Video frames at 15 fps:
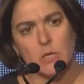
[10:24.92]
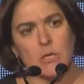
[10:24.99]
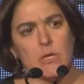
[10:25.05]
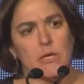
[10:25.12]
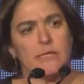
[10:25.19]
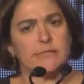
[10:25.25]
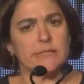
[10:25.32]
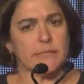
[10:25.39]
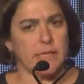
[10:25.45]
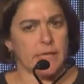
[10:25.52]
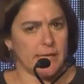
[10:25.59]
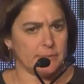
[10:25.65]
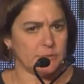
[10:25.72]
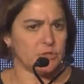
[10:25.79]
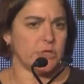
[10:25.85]
is a
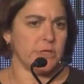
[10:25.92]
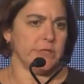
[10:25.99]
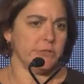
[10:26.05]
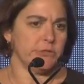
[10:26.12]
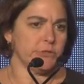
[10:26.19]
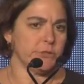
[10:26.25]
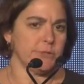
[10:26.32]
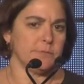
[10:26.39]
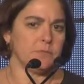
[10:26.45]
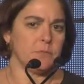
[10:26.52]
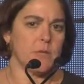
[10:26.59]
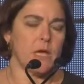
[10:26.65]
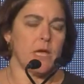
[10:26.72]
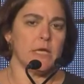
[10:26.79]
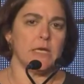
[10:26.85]
game changer.
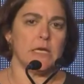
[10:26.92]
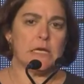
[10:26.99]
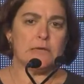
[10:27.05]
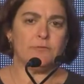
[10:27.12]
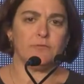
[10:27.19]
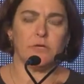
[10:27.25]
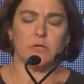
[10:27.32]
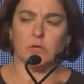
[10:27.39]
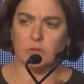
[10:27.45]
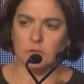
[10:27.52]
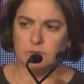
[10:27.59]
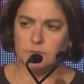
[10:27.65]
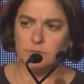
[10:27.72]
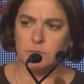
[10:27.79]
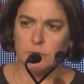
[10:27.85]
And if he goes
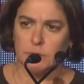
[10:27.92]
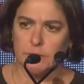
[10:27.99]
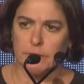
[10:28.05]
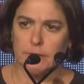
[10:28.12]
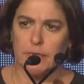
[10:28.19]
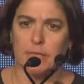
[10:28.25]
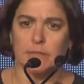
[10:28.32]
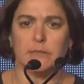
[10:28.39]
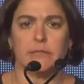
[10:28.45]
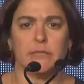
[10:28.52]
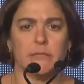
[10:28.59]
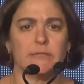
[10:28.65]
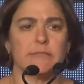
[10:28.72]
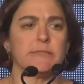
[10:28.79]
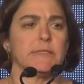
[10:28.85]
forward and
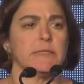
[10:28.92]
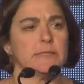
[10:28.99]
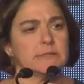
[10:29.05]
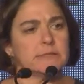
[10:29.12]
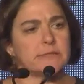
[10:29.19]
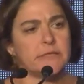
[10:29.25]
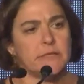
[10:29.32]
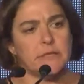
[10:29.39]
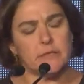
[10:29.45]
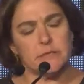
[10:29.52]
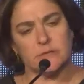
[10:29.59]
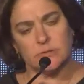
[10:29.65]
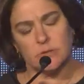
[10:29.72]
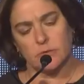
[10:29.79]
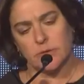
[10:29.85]
does this, he is
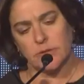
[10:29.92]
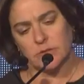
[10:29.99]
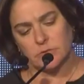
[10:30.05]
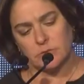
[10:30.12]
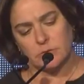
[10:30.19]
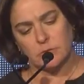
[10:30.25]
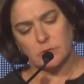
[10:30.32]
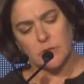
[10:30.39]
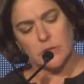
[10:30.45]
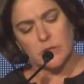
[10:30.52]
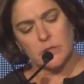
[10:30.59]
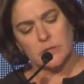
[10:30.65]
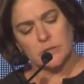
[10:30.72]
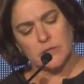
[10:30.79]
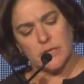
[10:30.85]
going to
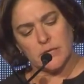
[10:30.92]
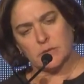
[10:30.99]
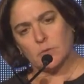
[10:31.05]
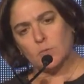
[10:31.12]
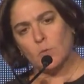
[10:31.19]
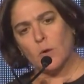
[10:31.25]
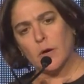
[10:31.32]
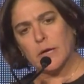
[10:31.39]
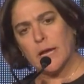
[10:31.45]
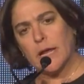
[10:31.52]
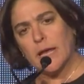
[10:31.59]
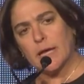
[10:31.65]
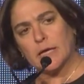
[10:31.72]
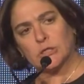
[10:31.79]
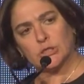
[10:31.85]
take the one
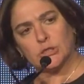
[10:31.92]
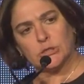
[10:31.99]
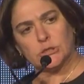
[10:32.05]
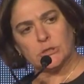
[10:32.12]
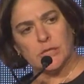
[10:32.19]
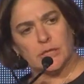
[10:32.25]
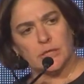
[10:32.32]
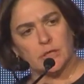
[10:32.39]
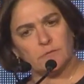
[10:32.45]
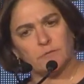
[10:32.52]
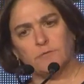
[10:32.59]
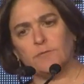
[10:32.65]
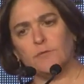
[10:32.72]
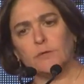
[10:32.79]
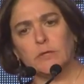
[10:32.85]
action that can
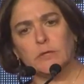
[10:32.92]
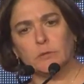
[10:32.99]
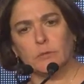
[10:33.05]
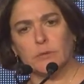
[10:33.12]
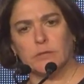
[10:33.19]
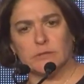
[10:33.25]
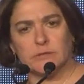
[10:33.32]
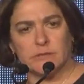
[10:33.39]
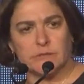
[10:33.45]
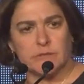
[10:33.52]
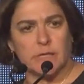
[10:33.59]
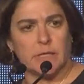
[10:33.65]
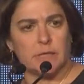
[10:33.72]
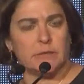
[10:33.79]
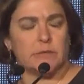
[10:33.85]
fully
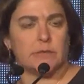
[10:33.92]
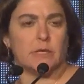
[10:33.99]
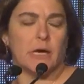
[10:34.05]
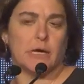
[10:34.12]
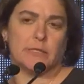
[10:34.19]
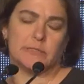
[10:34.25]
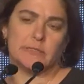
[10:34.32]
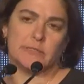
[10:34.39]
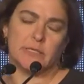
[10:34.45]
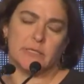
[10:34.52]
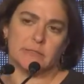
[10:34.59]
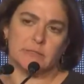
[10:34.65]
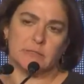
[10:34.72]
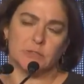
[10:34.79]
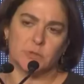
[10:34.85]
reinstate the United
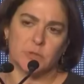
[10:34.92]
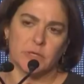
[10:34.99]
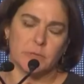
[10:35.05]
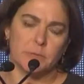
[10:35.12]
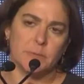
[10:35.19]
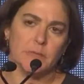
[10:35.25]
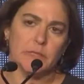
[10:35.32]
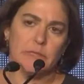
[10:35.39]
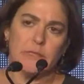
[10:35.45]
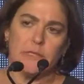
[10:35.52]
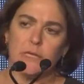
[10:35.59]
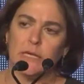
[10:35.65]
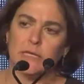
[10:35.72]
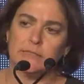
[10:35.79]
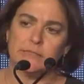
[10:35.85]
States' credibility
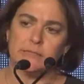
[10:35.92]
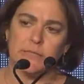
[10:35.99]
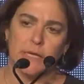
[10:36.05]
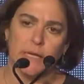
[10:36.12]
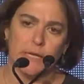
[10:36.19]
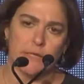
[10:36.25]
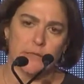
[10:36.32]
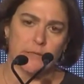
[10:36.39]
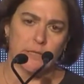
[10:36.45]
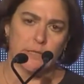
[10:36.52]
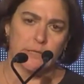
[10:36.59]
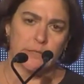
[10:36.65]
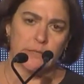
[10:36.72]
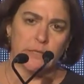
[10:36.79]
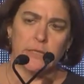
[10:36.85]
as an
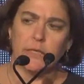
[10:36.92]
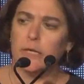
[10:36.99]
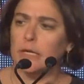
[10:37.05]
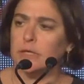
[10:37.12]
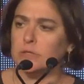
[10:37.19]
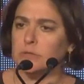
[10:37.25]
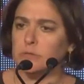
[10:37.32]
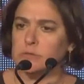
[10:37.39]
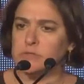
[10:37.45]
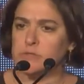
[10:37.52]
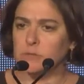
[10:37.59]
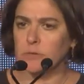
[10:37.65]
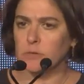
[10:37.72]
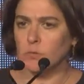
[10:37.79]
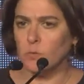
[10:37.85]
ally and do so
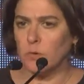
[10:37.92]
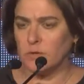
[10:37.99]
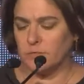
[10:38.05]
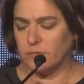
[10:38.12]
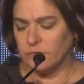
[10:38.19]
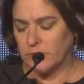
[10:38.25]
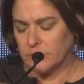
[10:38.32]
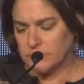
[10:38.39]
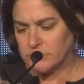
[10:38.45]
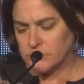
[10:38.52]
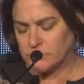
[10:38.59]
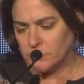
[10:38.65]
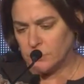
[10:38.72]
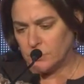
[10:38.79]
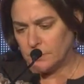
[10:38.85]
in one fell
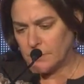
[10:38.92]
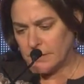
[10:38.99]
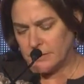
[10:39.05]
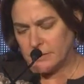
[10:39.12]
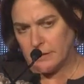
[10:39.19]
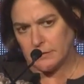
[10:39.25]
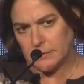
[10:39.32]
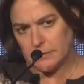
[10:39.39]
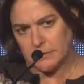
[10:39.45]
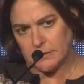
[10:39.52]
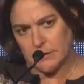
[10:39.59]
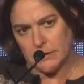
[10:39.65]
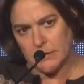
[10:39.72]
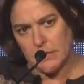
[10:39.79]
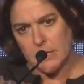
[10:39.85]
swoop. I think that
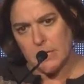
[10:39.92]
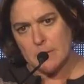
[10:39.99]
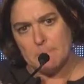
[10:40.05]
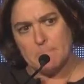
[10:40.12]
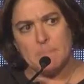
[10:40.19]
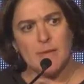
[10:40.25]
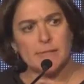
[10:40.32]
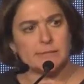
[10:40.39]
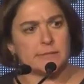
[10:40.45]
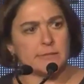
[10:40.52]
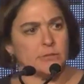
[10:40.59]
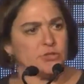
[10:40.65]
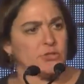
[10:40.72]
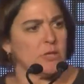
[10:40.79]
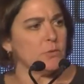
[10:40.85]
the
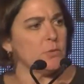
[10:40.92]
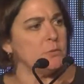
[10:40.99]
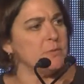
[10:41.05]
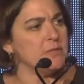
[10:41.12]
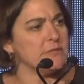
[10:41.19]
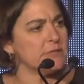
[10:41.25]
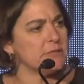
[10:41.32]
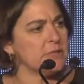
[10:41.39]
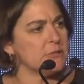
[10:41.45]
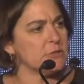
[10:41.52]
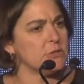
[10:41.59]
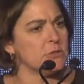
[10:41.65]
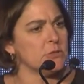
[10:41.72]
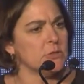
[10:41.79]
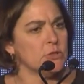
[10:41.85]
message that would be sent
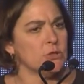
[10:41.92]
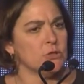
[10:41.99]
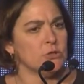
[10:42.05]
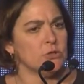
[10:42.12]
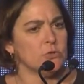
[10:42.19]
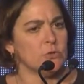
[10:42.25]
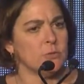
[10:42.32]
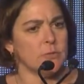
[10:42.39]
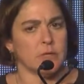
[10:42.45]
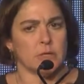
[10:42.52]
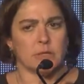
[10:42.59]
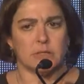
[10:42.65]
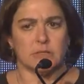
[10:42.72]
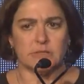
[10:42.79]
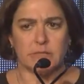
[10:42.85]
to
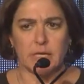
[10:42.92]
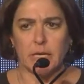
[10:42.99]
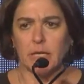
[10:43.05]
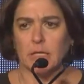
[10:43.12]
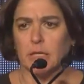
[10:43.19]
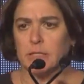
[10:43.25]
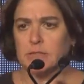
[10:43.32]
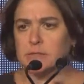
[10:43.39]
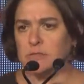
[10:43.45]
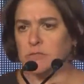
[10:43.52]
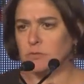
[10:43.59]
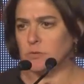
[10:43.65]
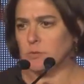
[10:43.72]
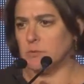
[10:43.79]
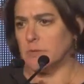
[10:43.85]
America's allies and
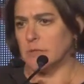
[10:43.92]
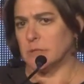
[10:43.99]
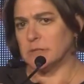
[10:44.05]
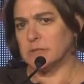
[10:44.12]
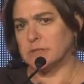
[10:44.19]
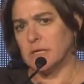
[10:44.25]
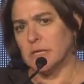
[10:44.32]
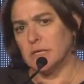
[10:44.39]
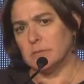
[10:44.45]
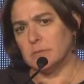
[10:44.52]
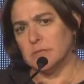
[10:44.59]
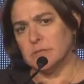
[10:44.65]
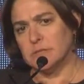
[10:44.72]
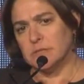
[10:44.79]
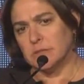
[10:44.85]
to America's
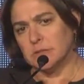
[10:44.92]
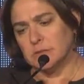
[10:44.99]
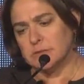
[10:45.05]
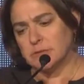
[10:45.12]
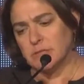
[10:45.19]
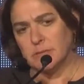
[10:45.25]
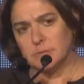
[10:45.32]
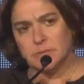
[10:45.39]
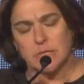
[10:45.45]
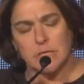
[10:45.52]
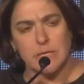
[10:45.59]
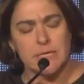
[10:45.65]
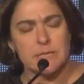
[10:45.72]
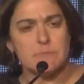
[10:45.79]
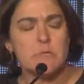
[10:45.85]
enemies at the same
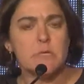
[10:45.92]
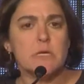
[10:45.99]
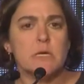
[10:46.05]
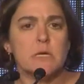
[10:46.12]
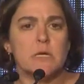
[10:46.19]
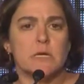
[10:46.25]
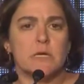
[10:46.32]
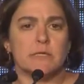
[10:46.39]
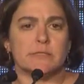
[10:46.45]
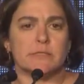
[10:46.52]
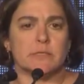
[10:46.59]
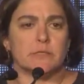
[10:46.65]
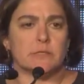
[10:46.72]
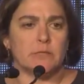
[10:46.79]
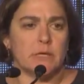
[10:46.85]
time is that
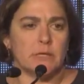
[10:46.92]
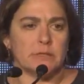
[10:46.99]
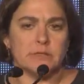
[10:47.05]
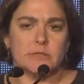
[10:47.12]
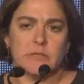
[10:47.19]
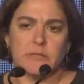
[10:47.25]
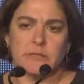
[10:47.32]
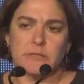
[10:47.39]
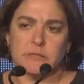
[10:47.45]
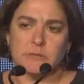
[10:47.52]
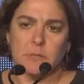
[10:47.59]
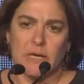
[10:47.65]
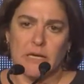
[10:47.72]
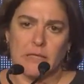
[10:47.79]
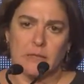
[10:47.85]
the United States is
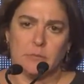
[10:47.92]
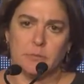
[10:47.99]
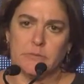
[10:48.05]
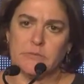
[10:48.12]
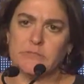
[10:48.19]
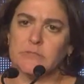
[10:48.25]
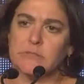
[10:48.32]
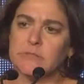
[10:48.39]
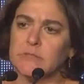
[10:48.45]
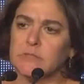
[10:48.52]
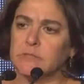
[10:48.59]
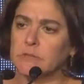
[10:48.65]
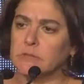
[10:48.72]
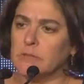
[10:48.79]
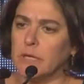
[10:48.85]
back in business, that
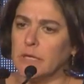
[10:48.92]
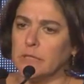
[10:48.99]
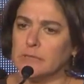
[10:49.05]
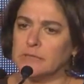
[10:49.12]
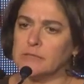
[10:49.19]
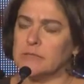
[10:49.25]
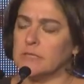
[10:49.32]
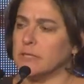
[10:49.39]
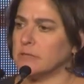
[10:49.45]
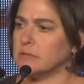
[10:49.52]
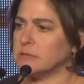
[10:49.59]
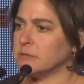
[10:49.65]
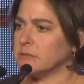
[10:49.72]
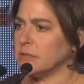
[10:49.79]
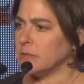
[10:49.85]
the United
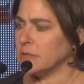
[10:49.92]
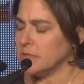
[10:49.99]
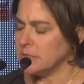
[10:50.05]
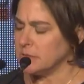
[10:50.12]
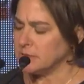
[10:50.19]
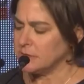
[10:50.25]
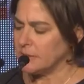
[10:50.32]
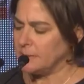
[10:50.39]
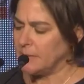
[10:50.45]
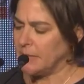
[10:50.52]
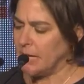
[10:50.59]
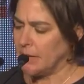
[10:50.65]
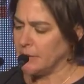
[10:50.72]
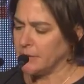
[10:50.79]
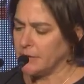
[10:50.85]
States is a
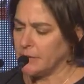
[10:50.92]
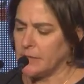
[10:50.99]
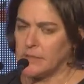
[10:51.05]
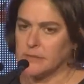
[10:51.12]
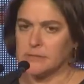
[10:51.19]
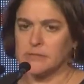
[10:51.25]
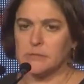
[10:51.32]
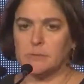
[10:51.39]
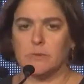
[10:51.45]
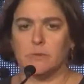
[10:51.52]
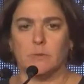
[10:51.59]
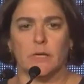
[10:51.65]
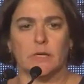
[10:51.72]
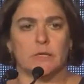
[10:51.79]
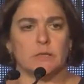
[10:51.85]
power that has to be
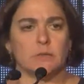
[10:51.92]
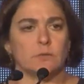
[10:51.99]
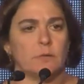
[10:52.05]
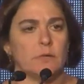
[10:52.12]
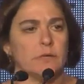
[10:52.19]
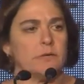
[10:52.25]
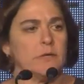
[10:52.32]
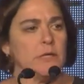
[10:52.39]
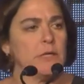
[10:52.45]
reckoned with,